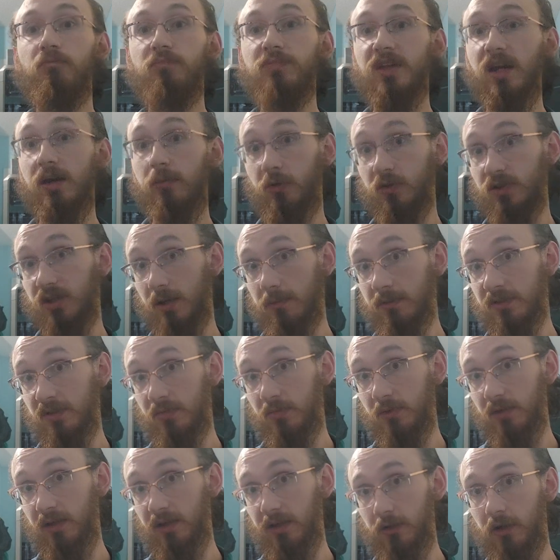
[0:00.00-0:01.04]
Tabletop
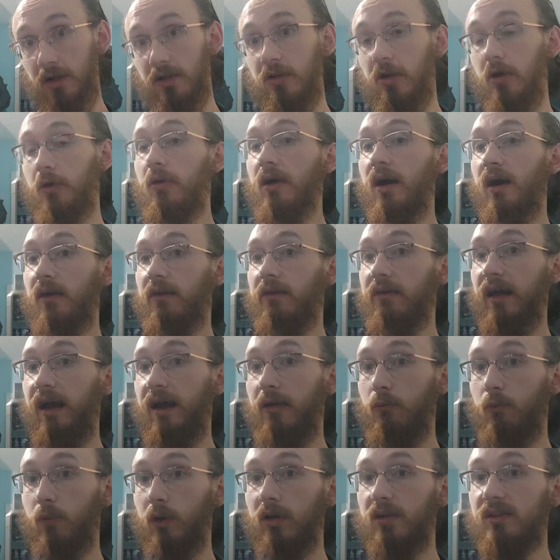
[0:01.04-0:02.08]
Simulator, I know how
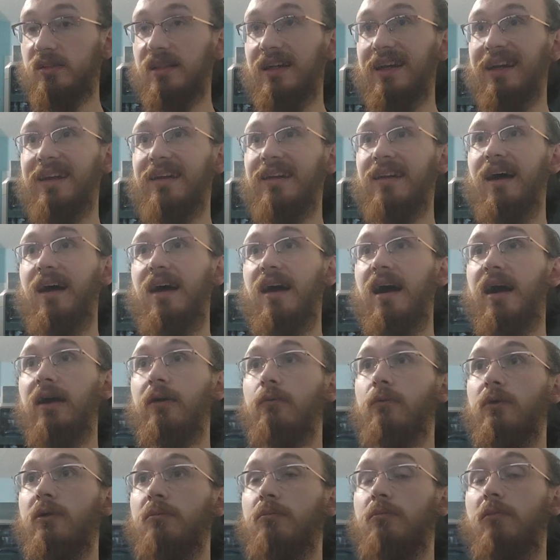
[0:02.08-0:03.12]
that works, and I
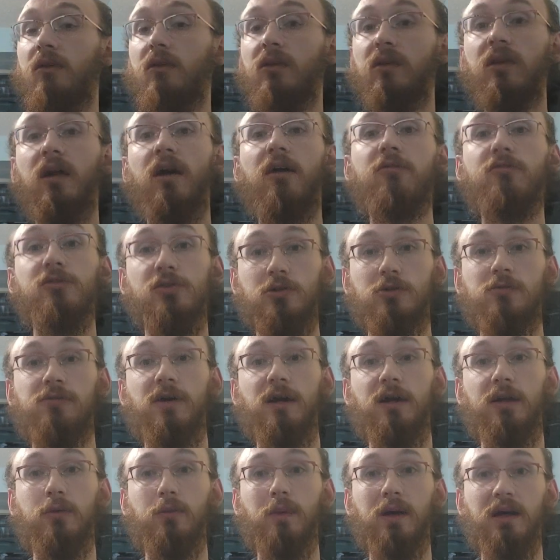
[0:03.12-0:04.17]
would love to
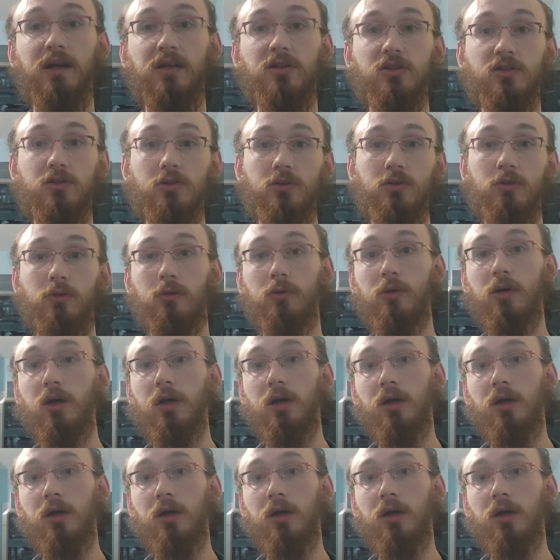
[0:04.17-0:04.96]
find a way to